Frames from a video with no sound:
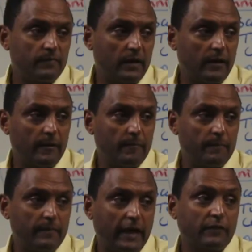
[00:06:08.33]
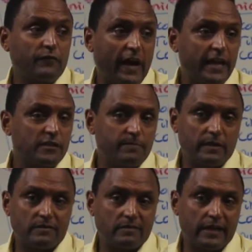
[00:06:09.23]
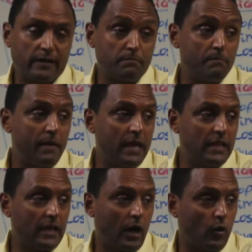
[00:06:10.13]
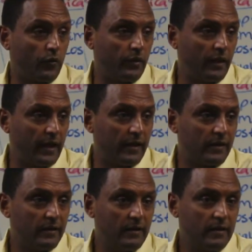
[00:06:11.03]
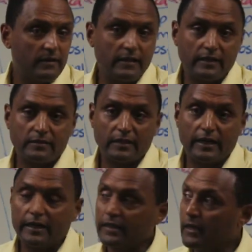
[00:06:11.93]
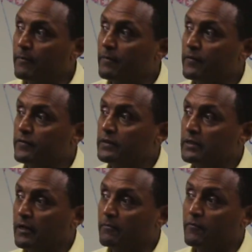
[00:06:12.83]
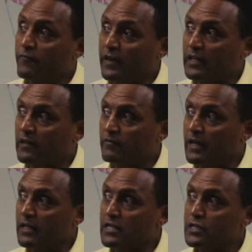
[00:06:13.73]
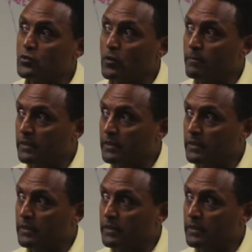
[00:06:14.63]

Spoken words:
advise, but there are many out there that are even effective than this one.